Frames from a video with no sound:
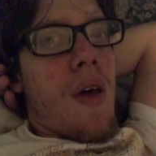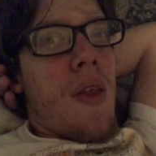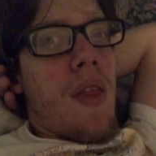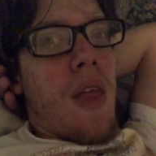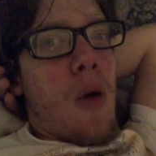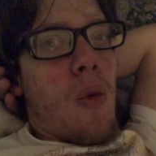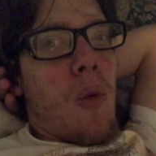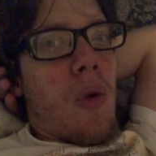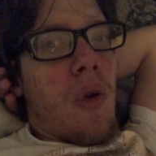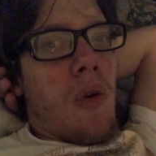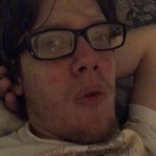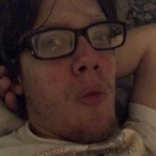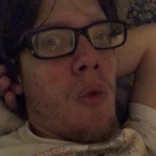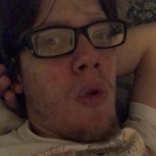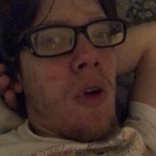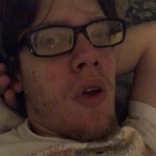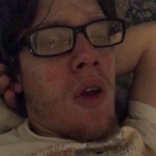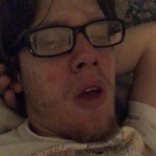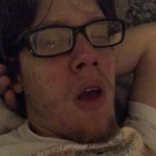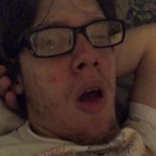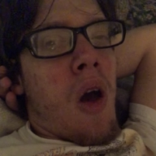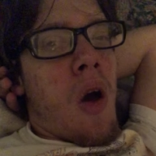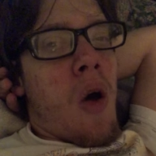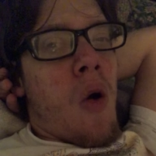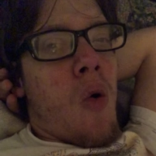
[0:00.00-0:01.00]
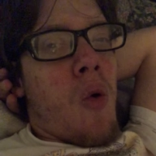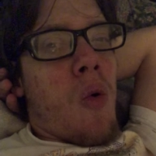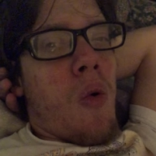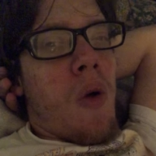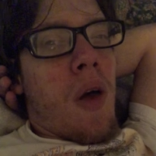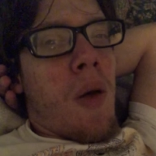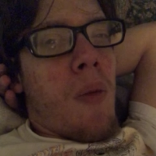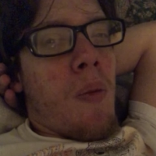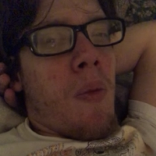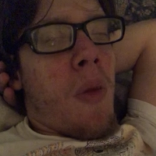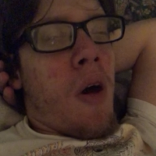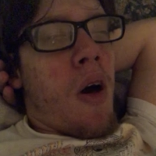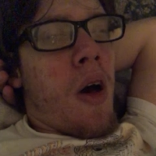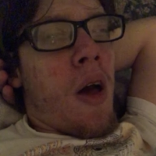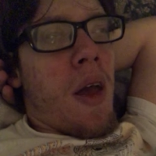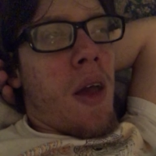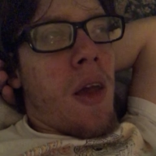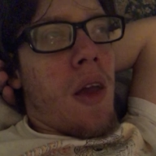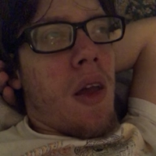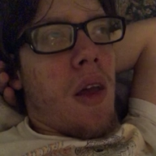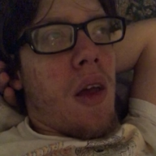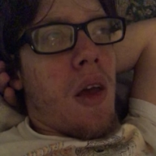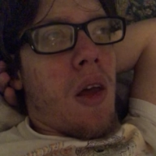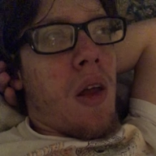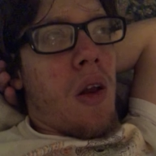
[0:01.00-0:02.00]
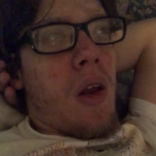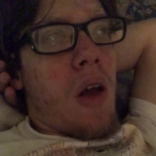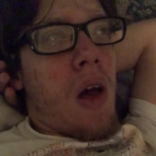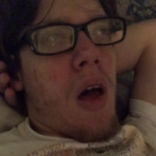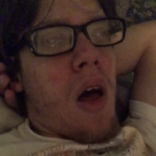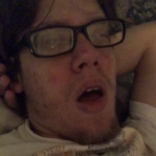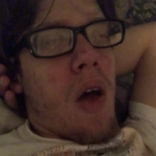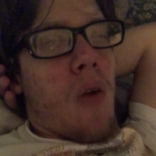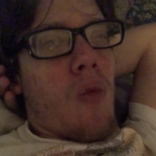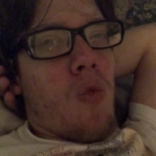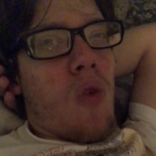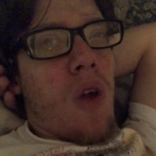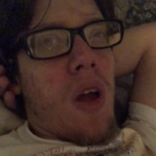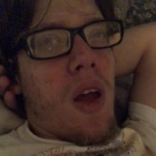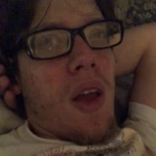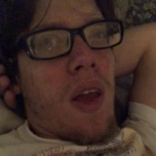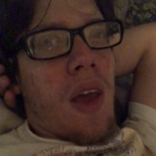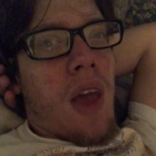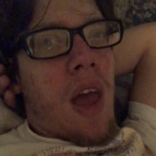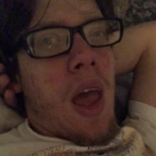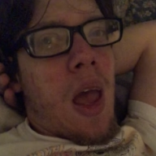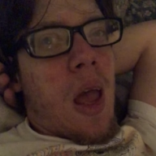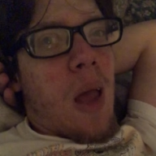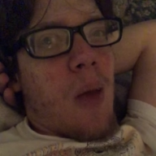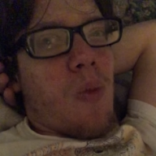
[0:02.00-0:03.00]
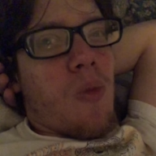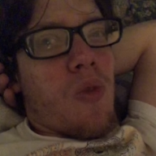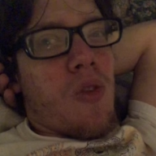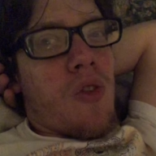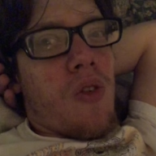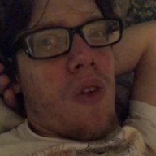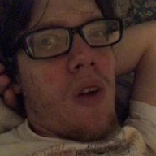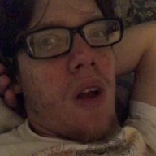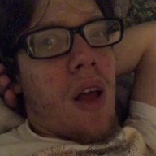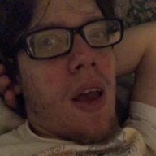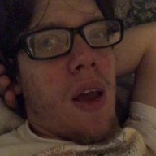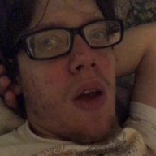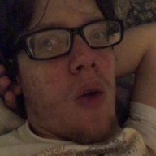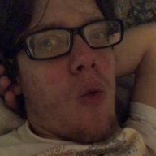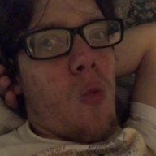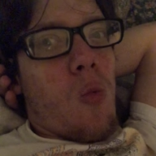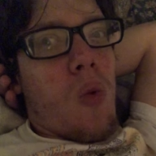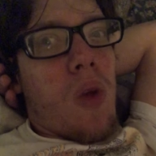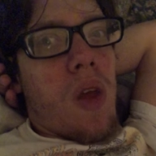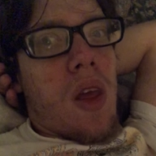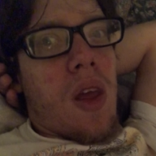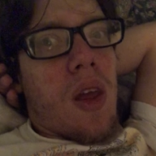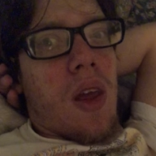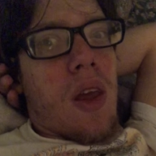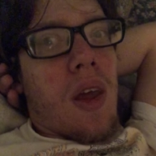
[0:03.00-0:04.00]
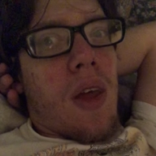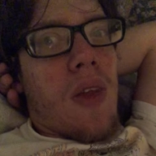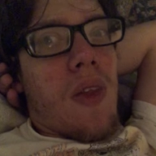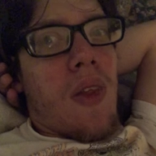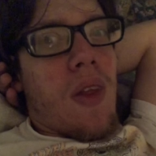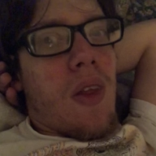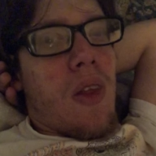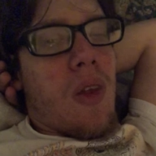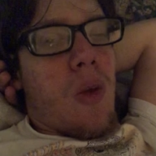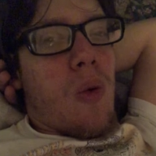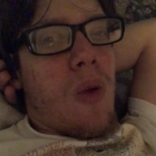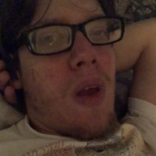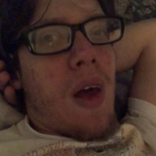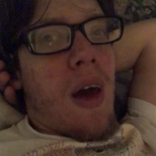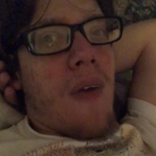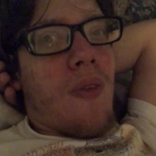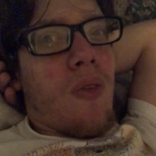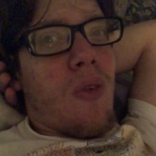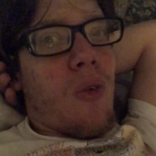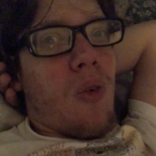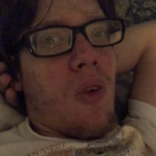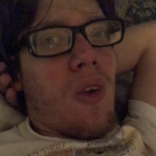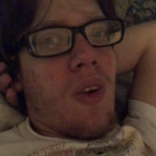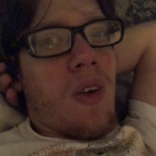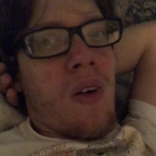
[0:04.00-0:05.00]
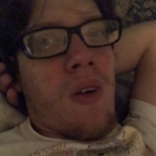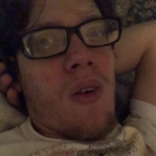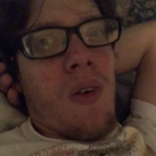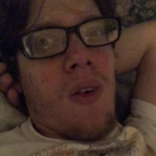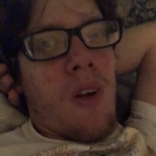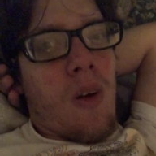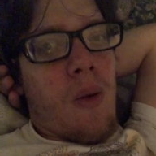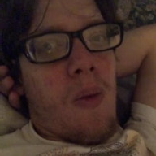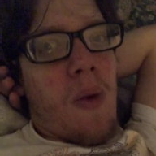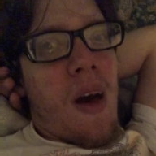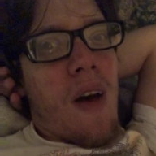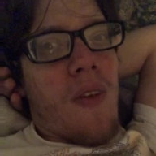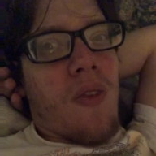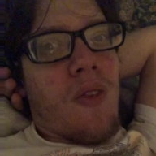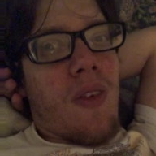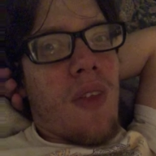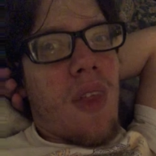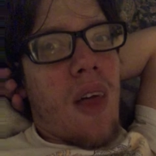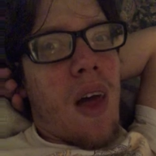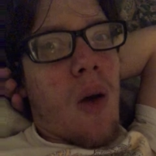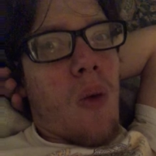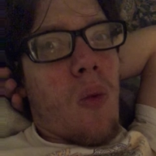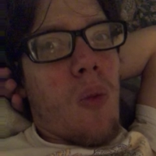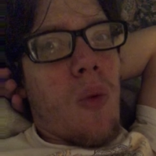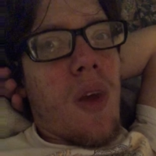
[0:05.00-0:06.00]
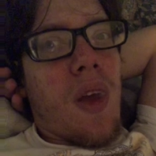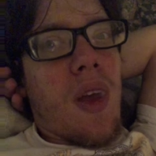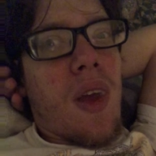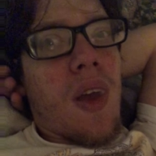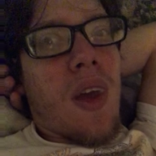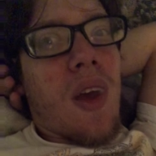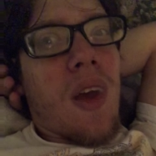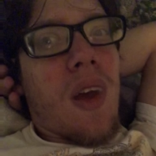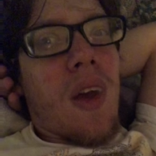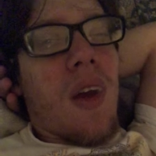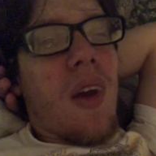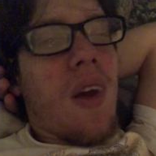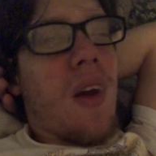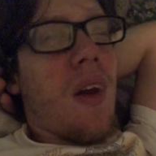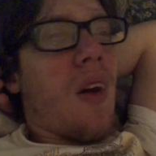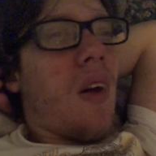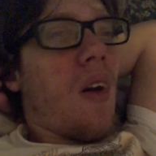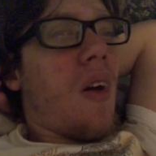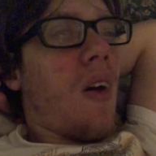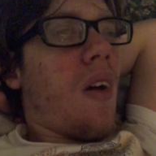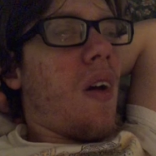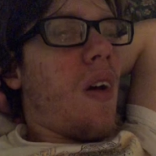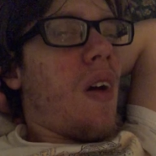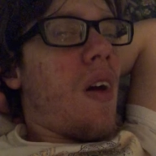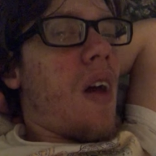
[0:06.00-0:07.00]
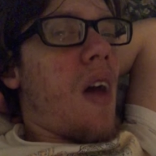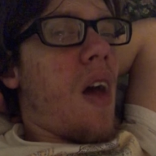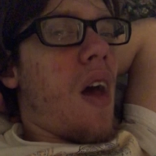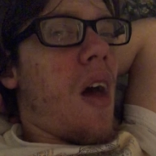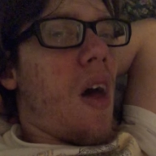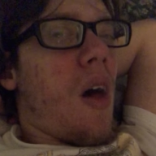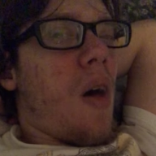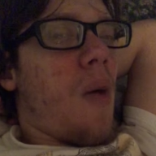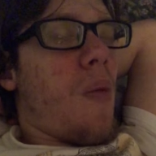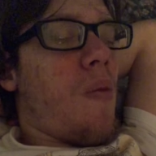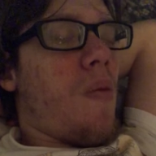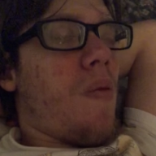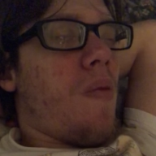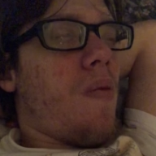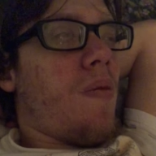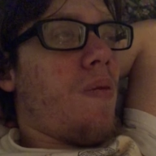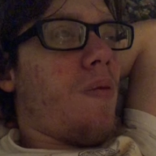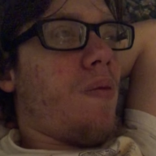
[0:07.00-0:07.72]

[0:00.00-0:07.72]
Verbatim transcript: that we would go and buy and uh, rent games for like a week, and then you would have to return them after that week. Um,